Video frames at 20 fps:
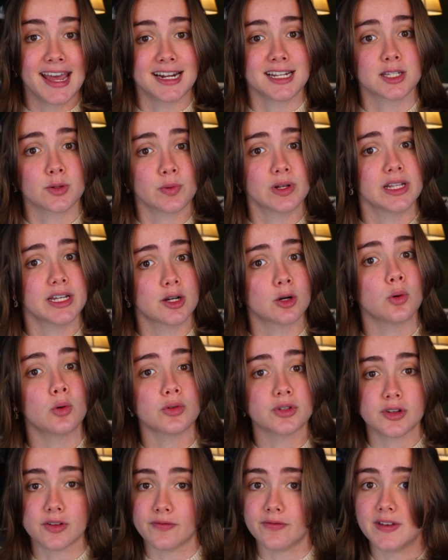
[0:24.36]
and it's really
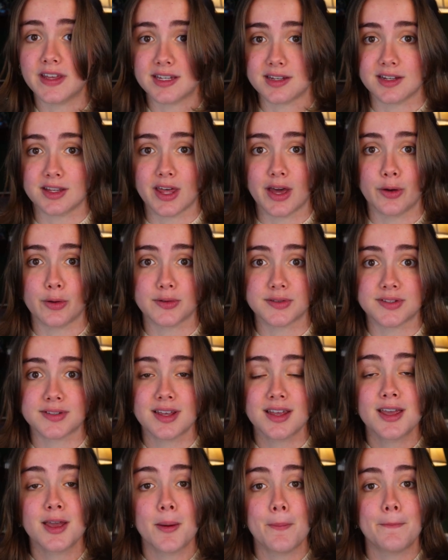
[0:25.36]
cool to visit those.
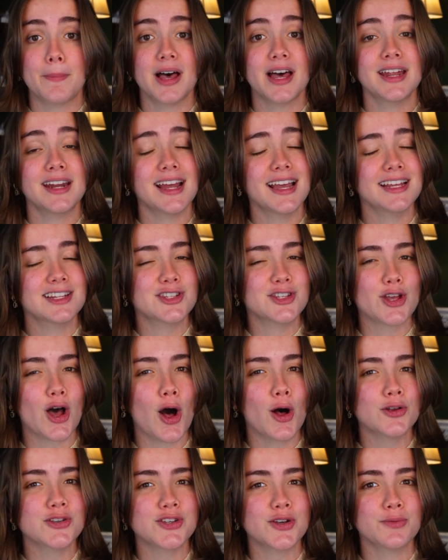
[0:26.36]
But it's
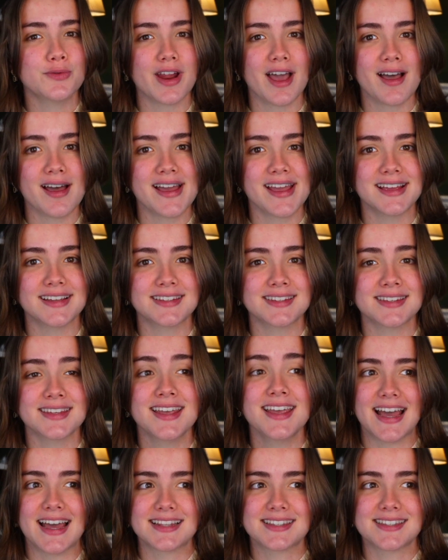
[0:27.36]
also nice
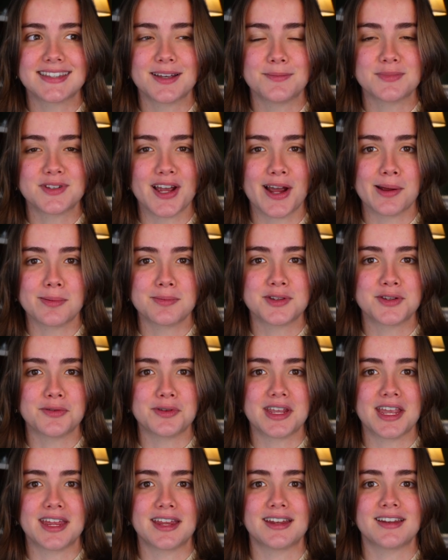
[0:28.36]
that sometimes you
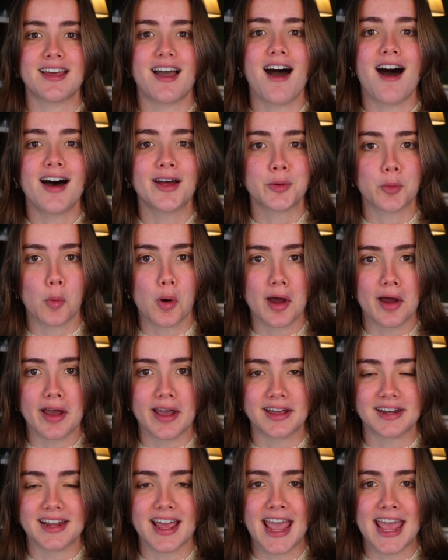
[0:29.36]
can
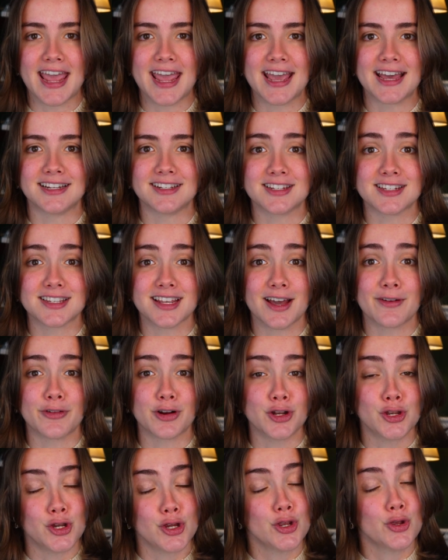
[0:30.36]
unwind and discover
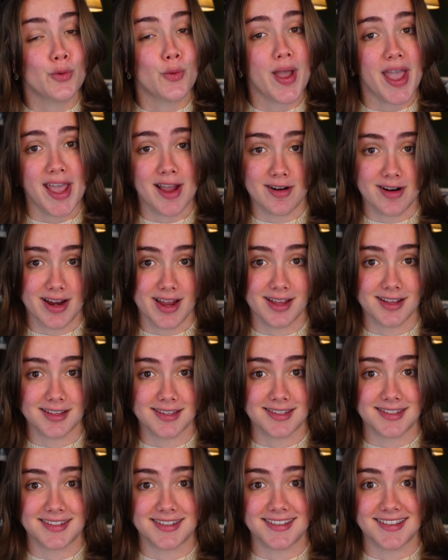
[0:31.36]
new areas